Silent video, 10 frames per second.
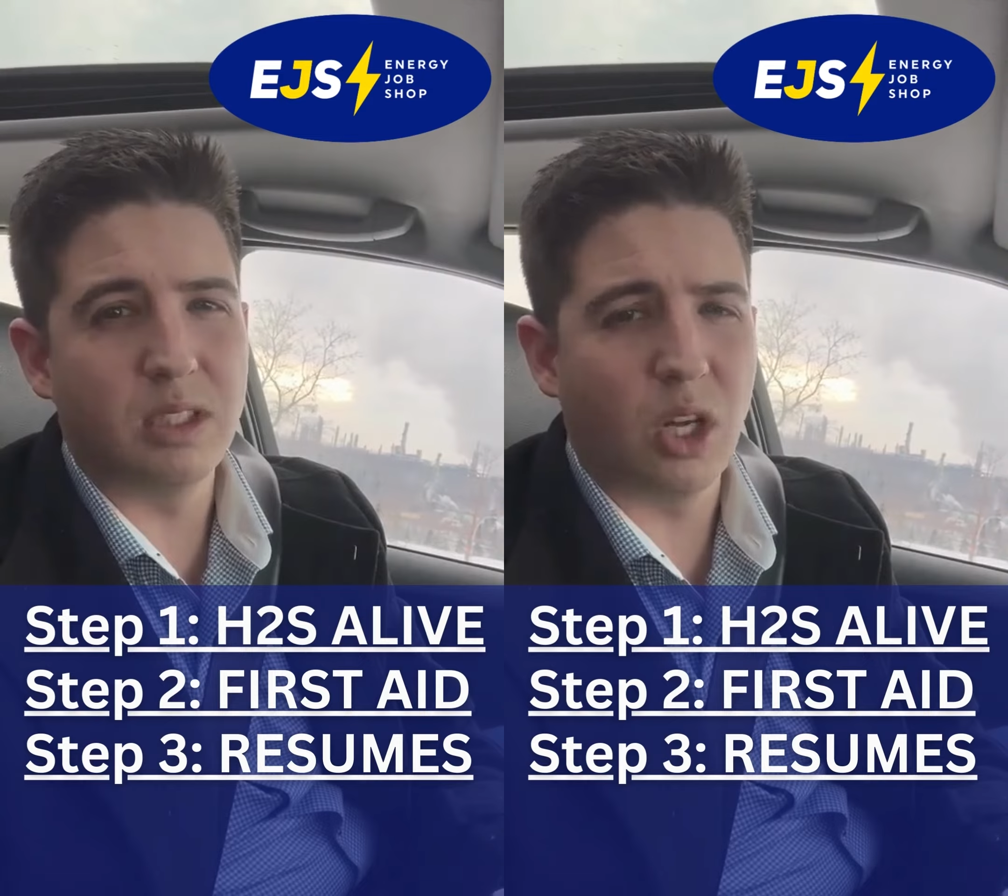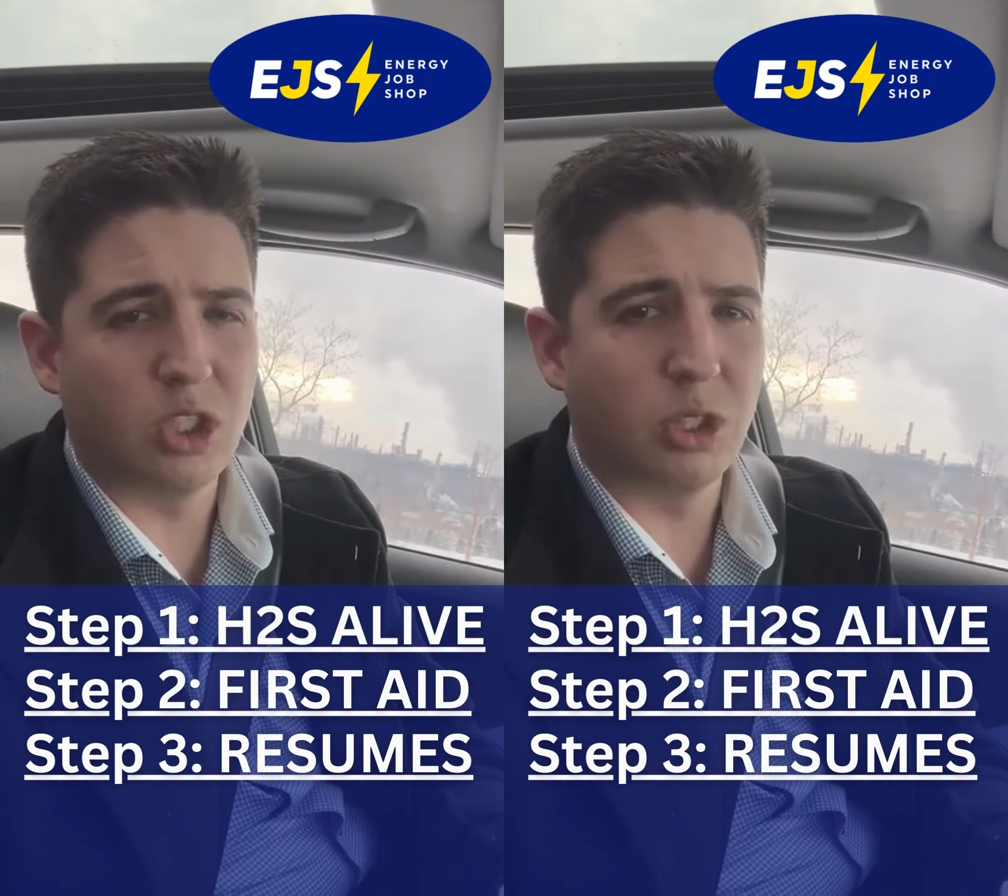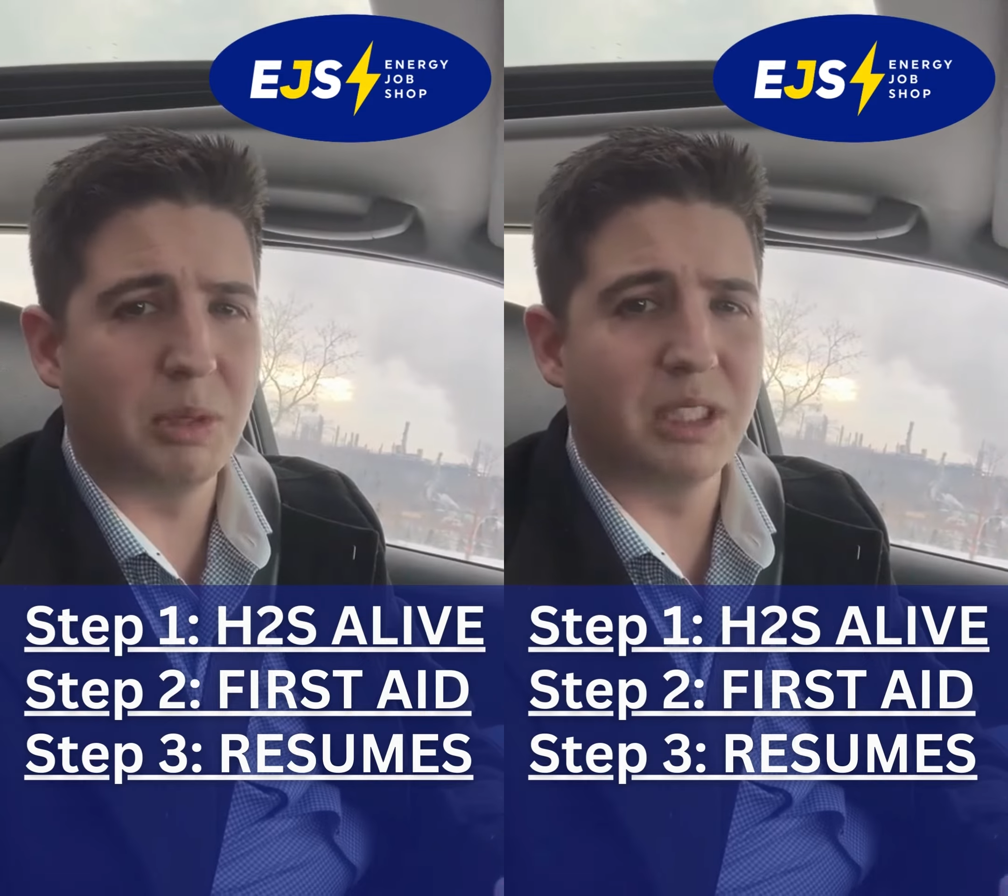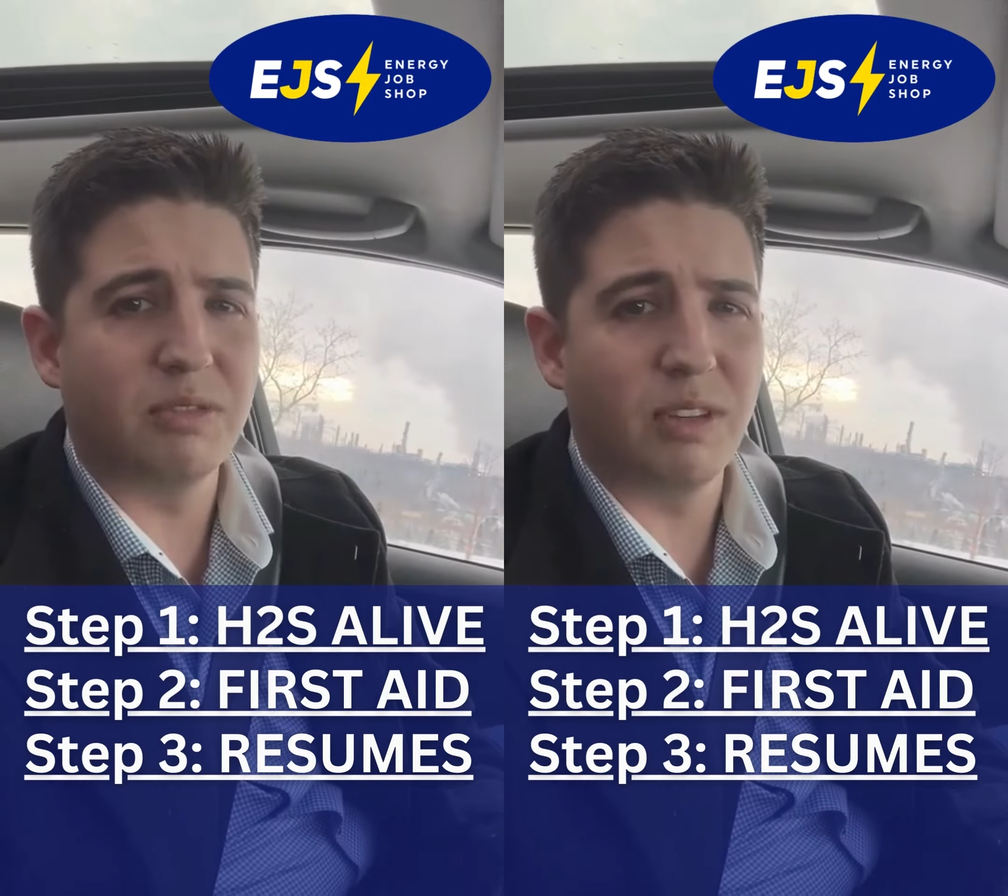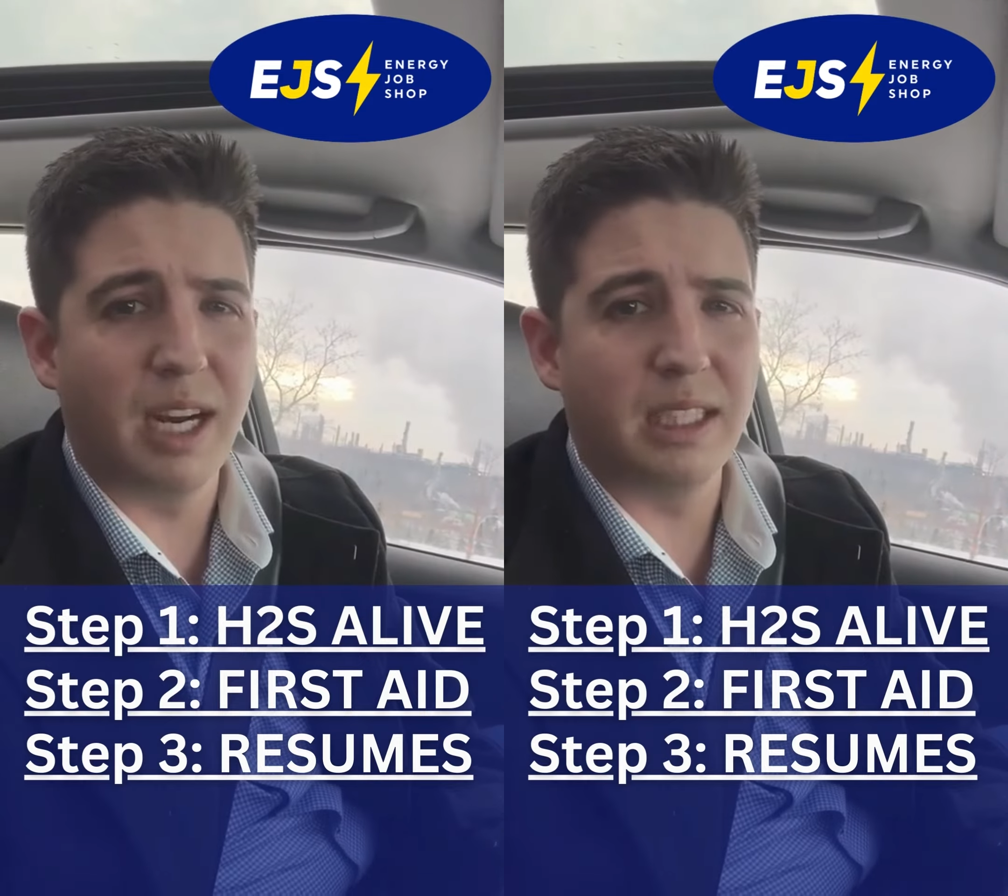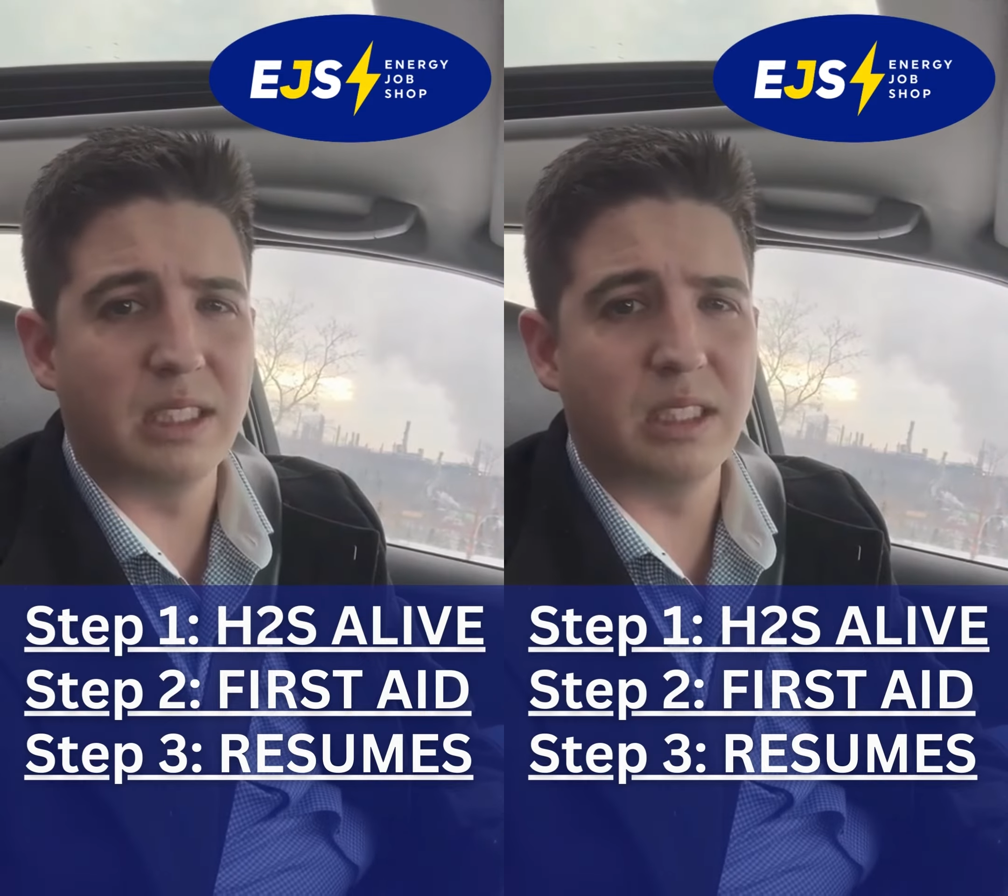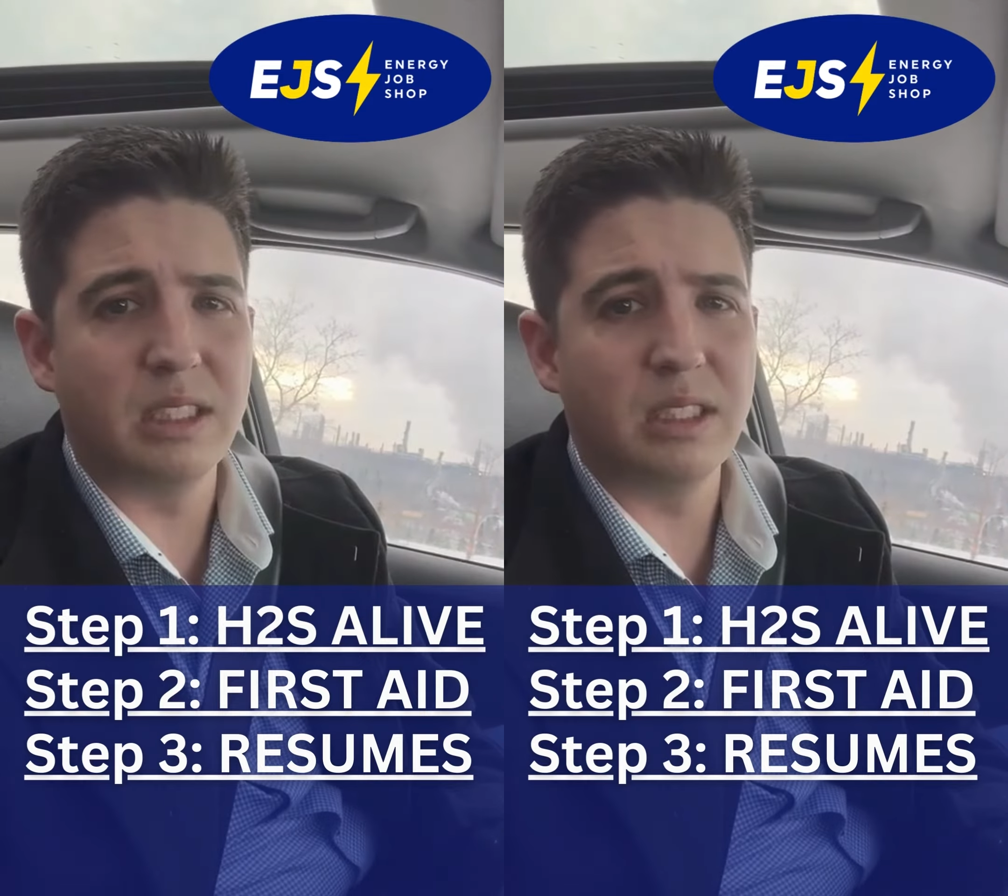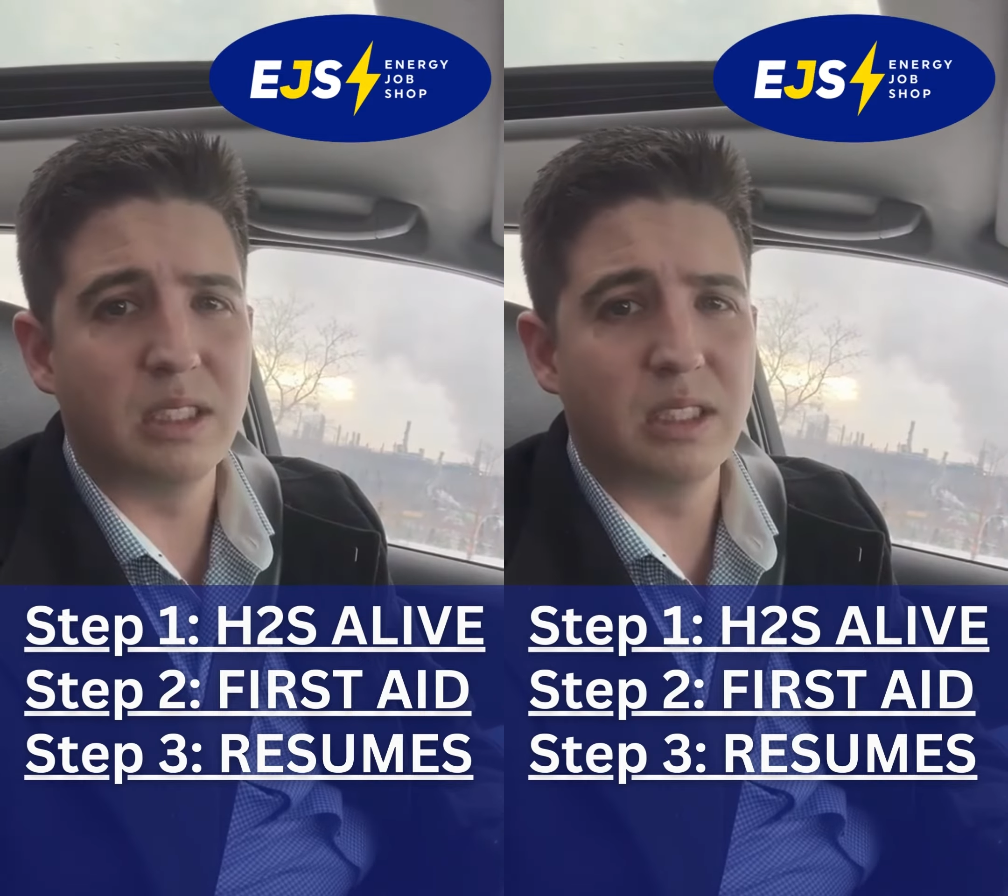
not so much friends,